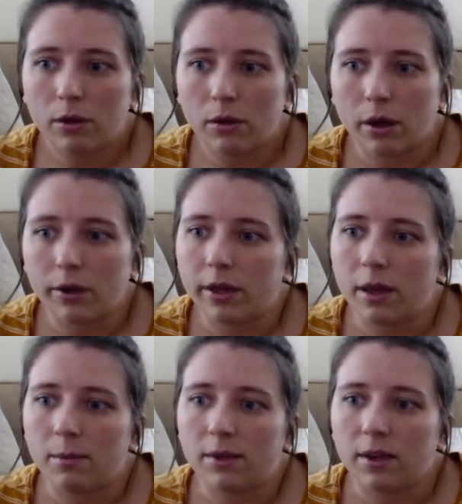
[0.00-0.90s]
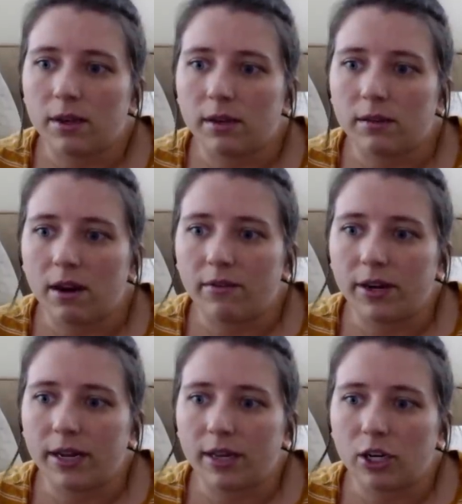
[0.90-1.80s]
Doddling Lemon said, let us not
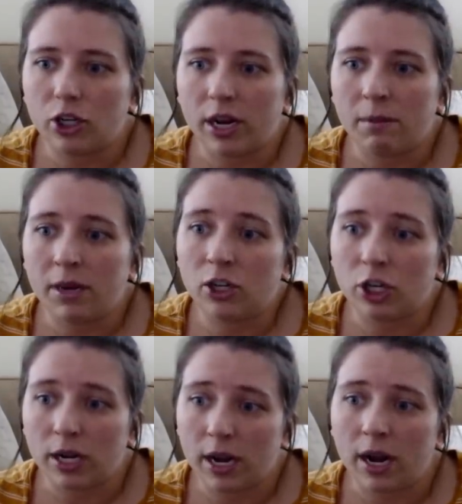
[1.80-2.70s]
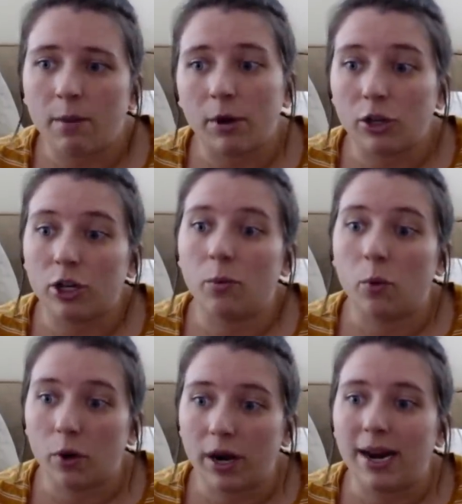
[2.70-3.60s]
forget that Shane made Shanae merch and
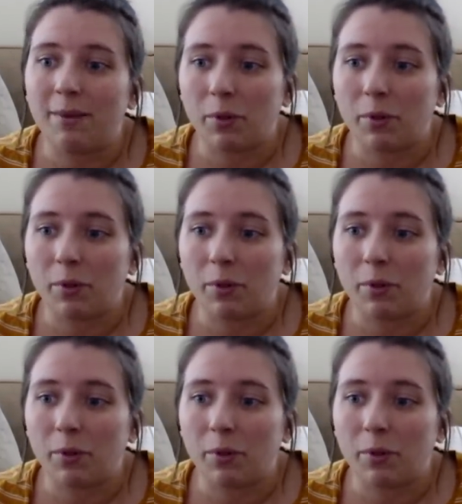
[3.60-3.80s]
wore it and